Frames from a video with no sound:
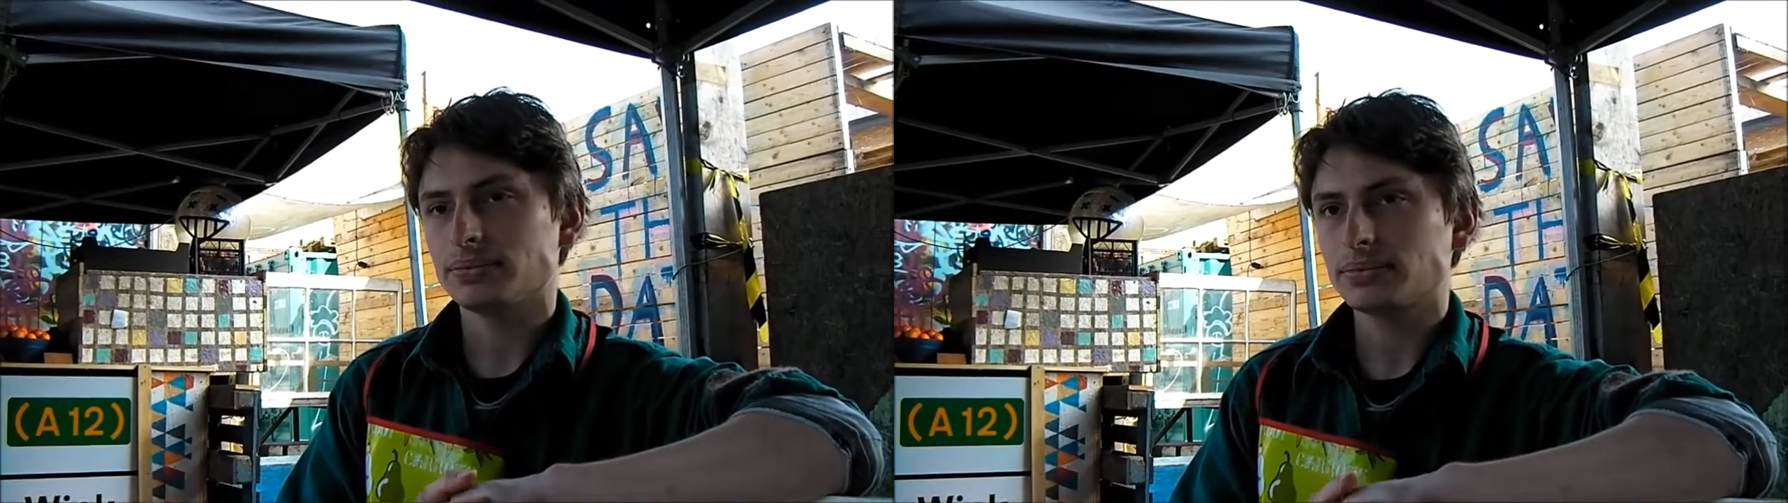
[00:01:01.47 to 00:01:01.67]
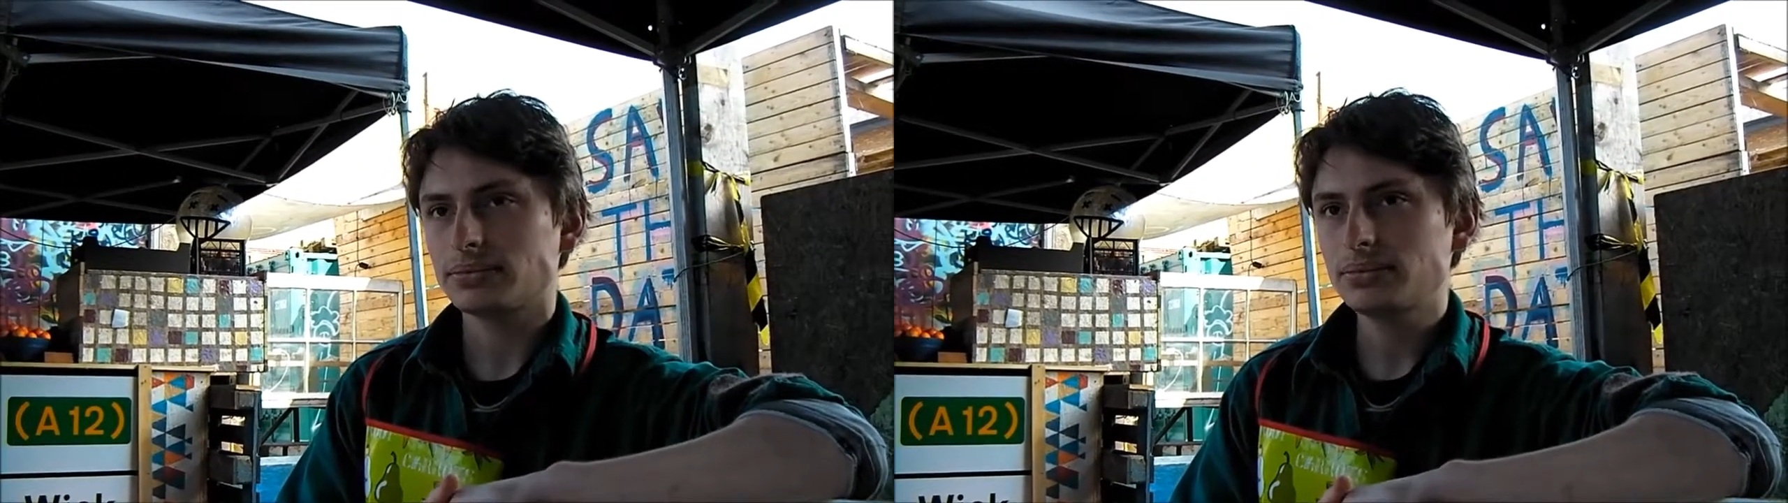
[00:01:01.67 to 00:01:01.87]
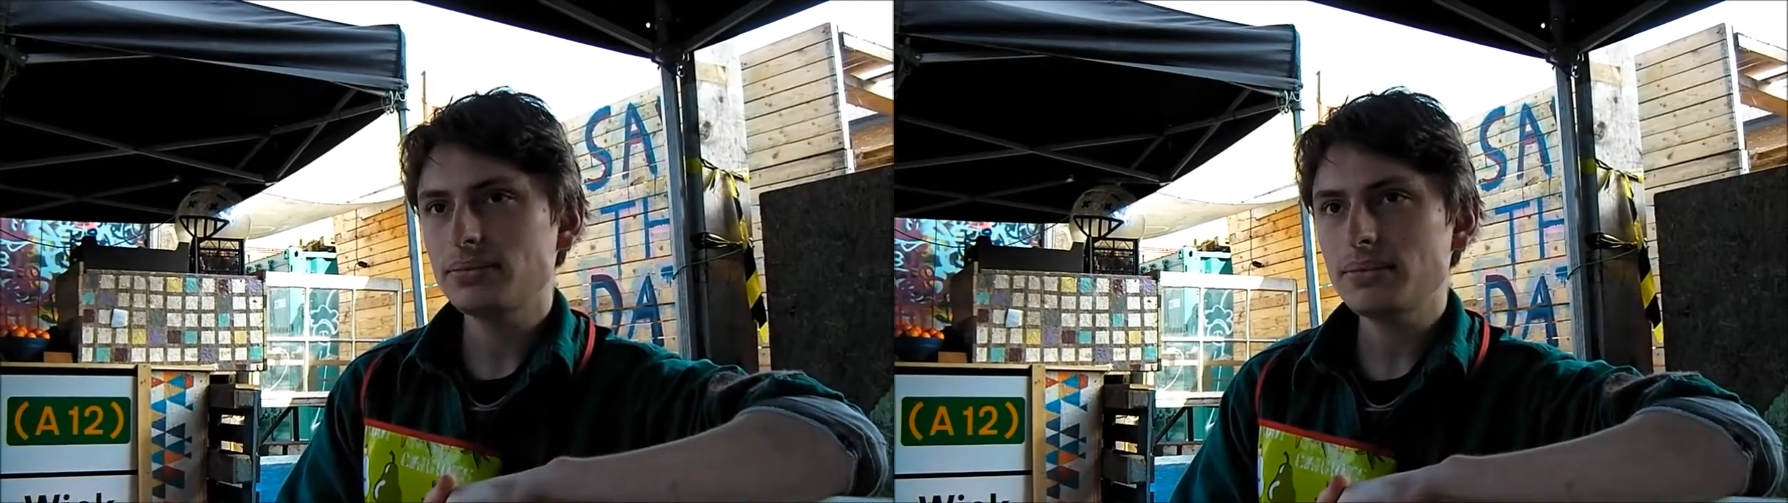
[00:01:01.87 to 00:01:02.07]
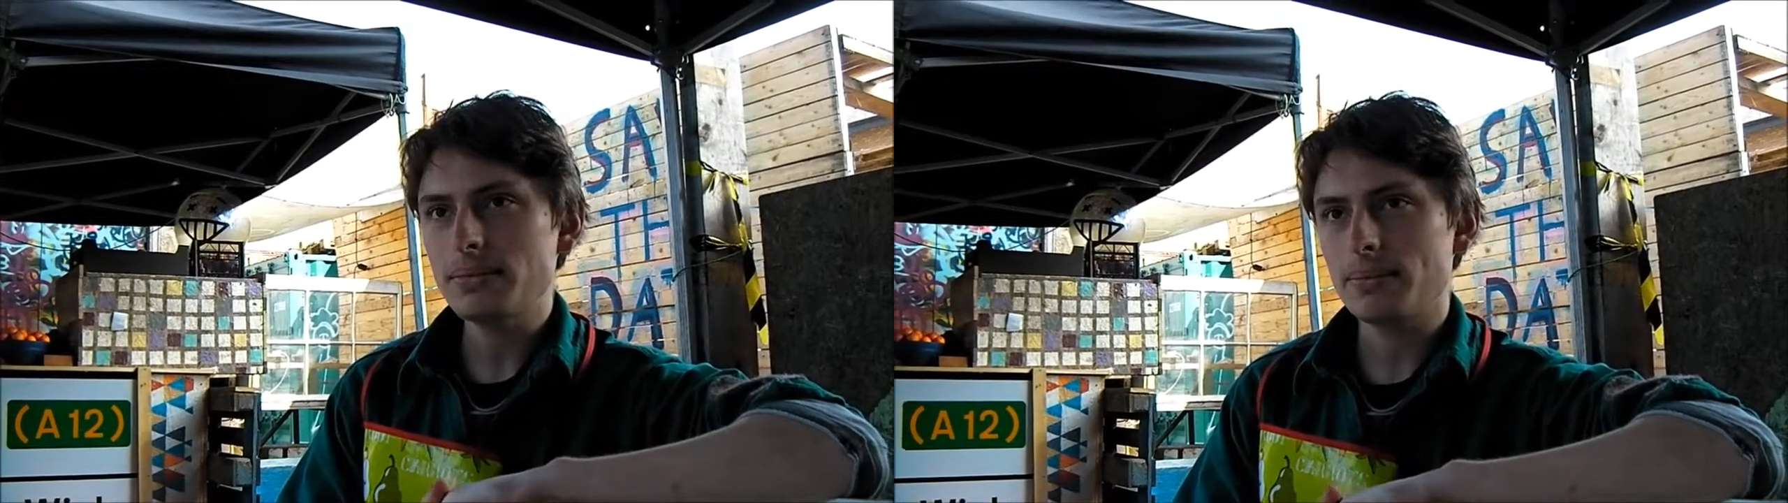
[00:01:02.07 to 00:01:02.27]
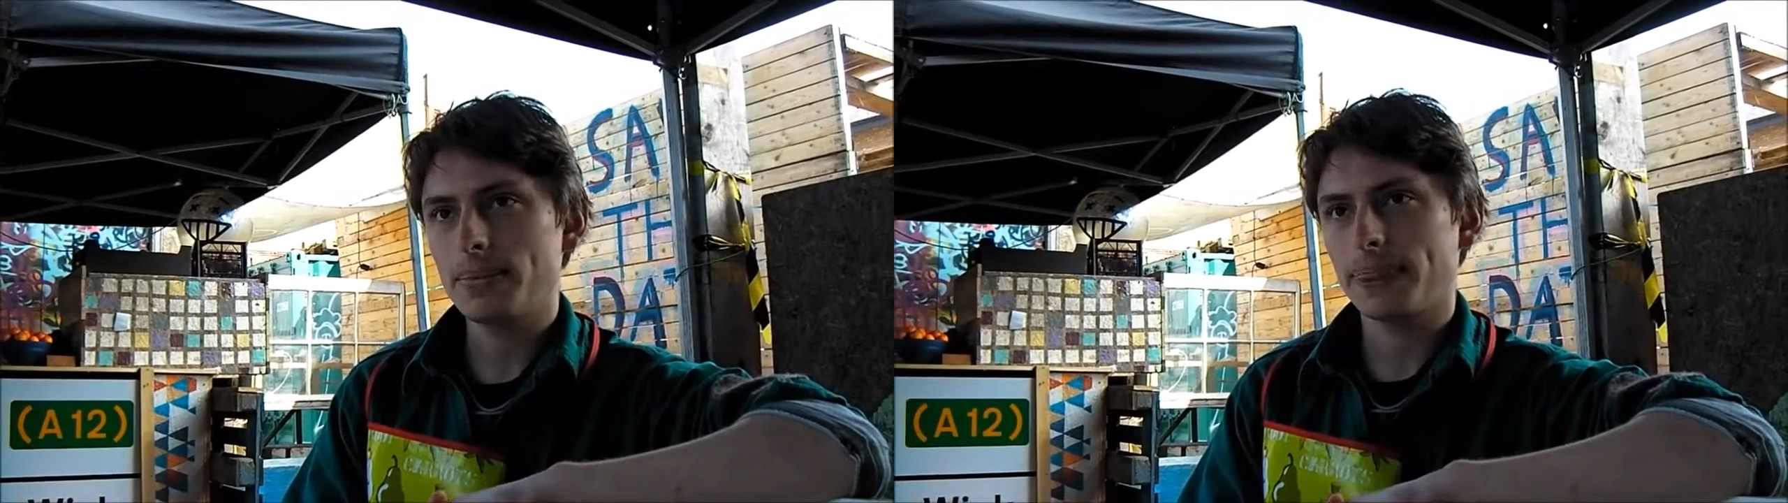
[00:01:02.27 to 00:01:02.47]
food
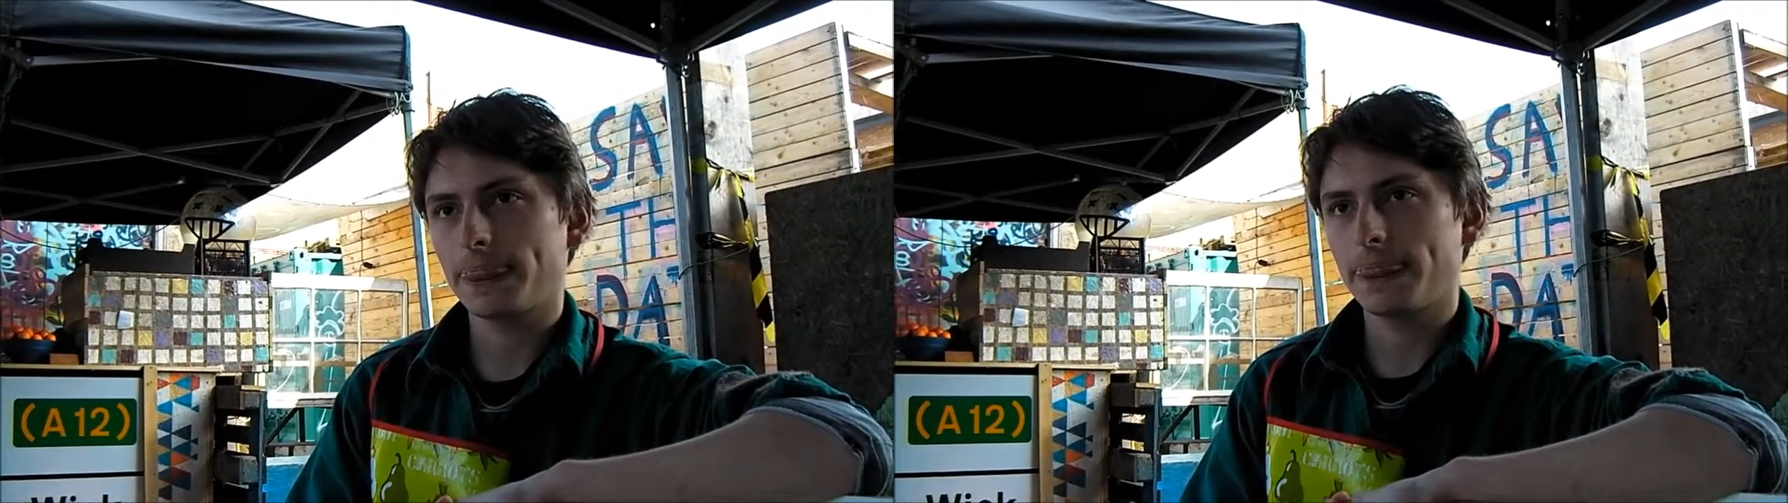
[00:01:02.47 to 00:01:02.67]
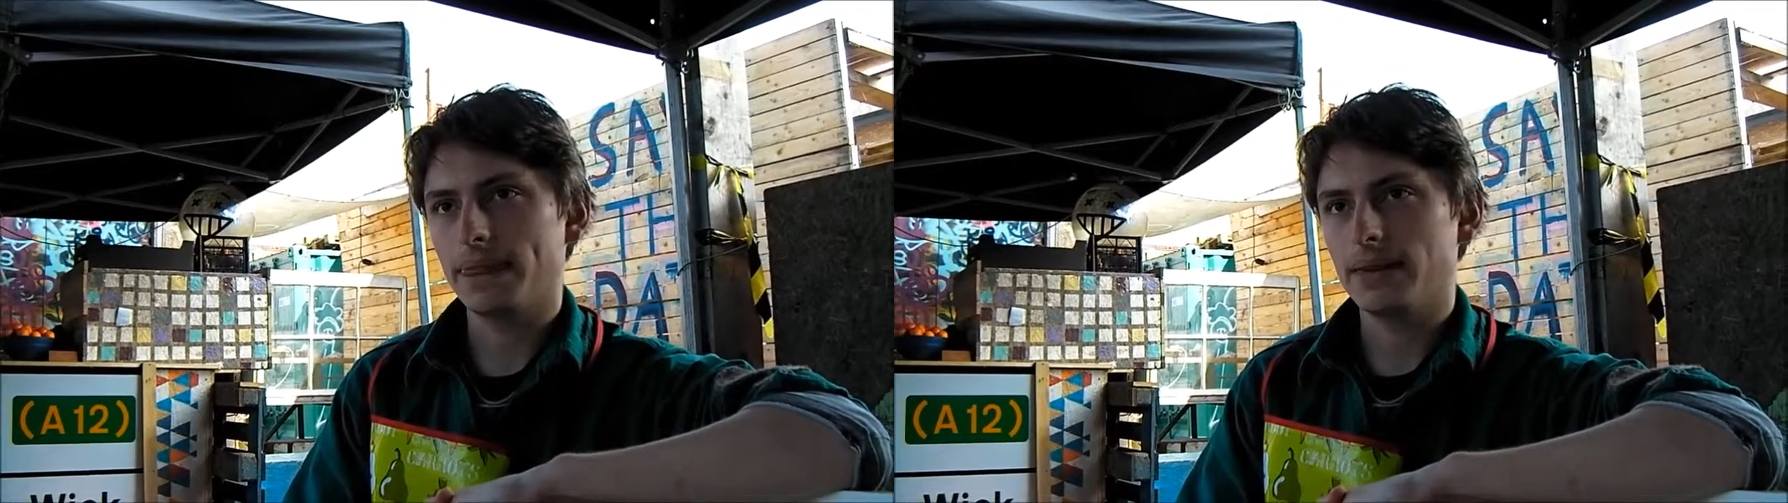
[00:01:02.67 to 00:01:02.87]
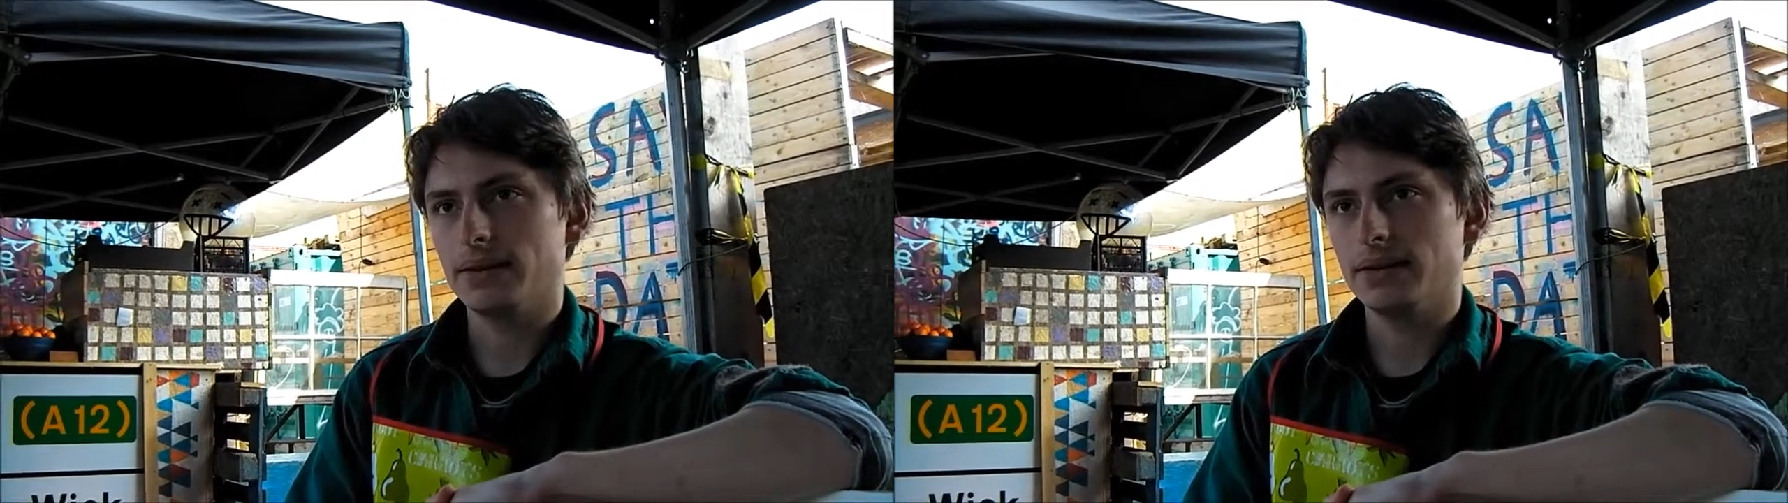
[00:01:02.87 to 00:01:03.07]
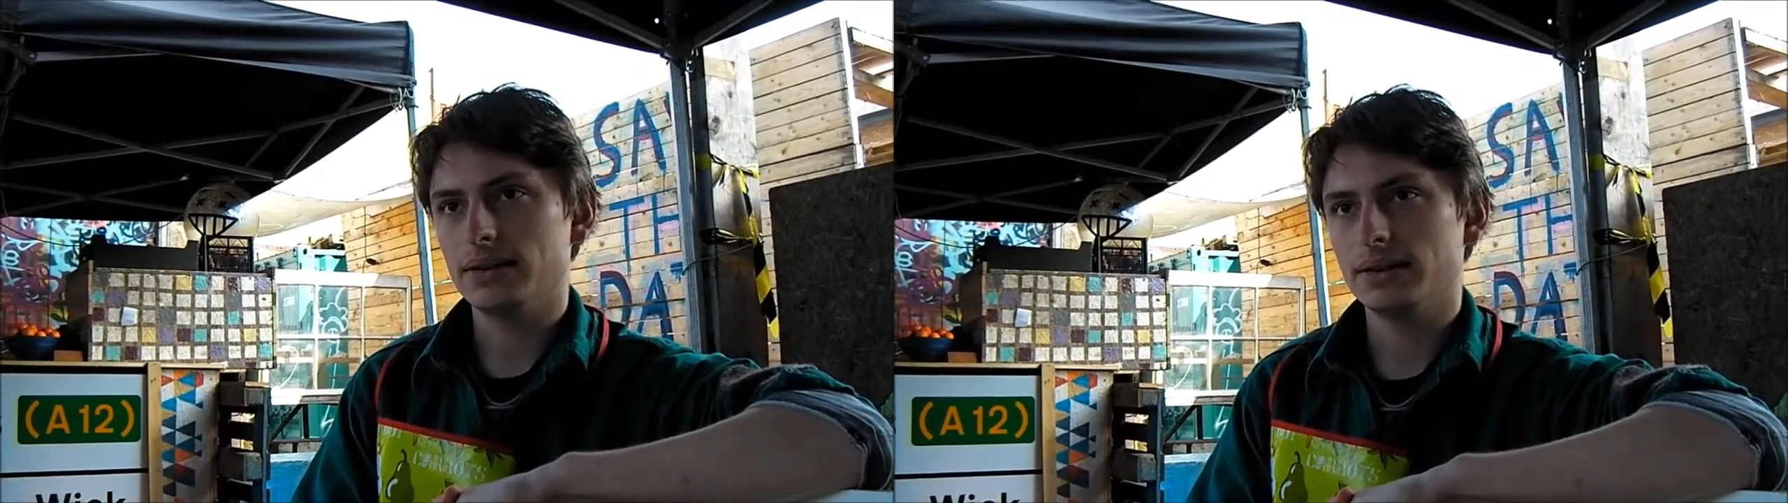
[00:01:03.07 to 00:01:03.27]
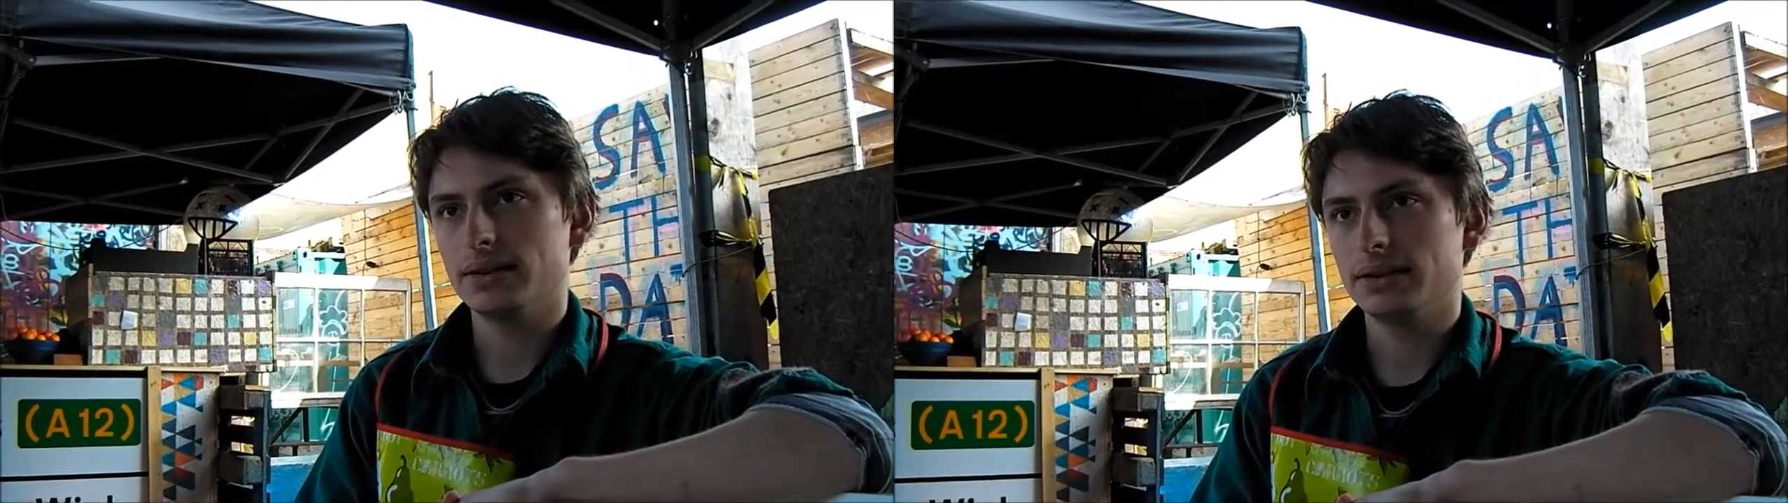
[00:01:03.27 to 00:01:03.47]
poverty another one
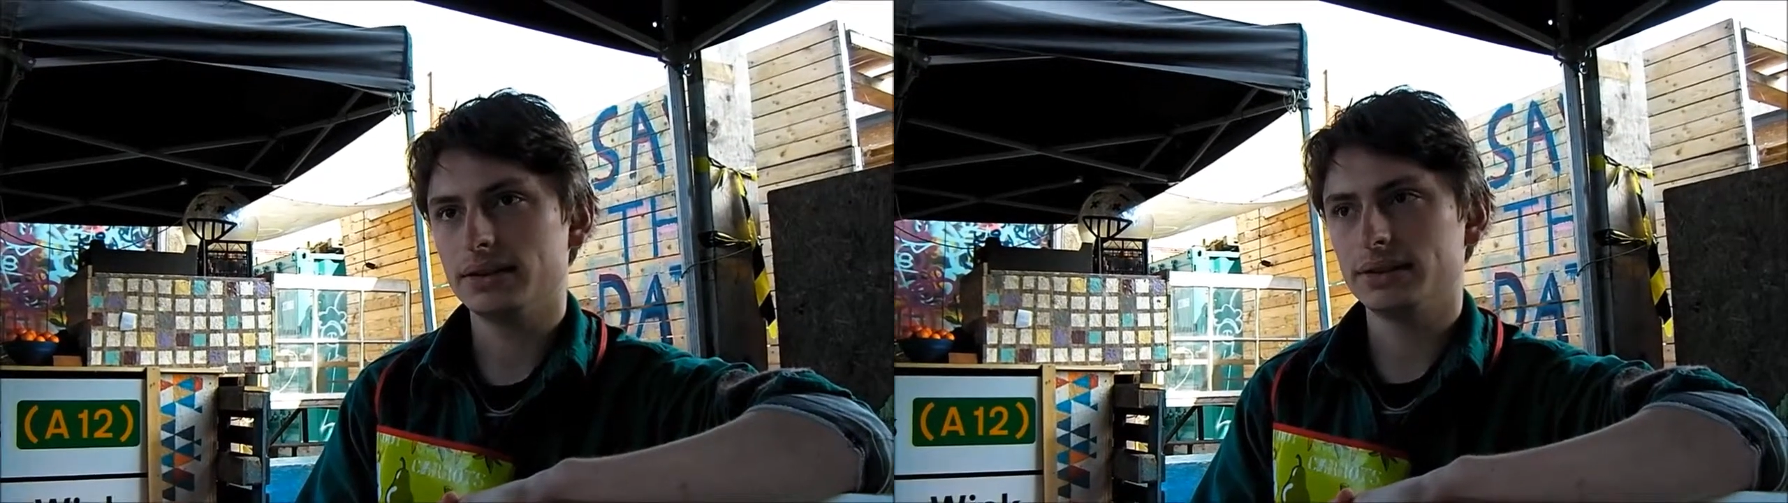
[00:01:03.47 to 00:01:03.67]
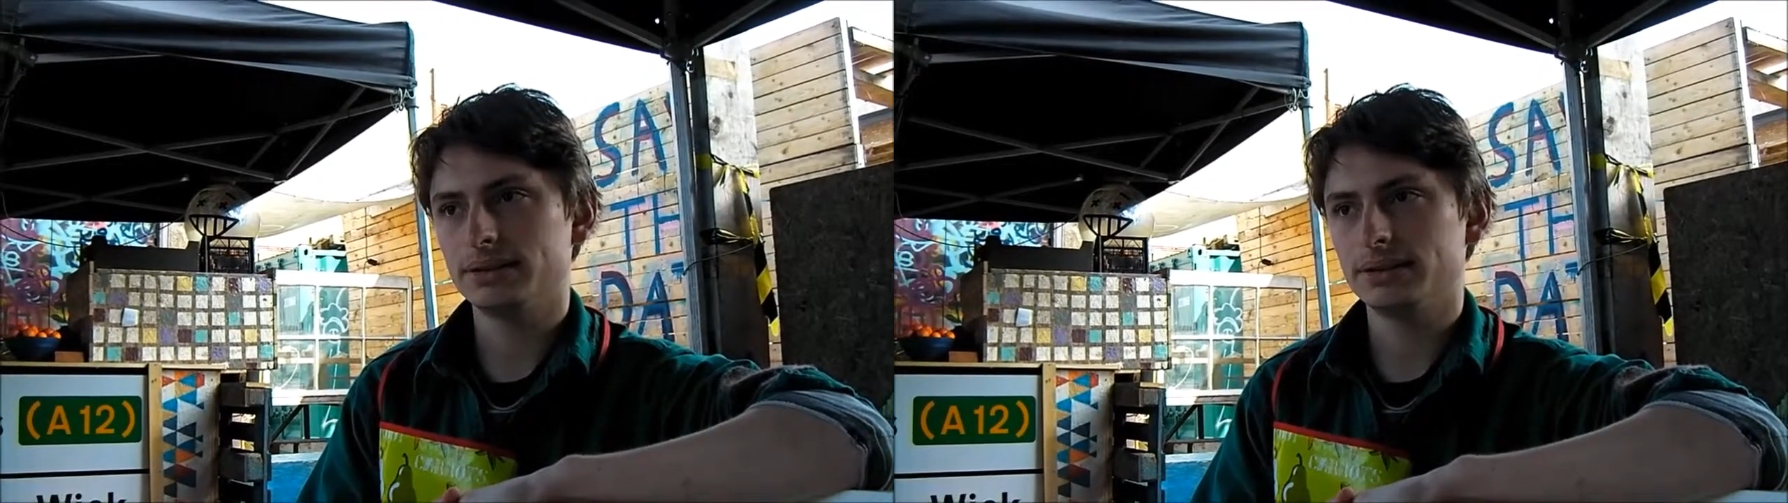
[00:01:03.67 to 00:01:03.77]
of the goals?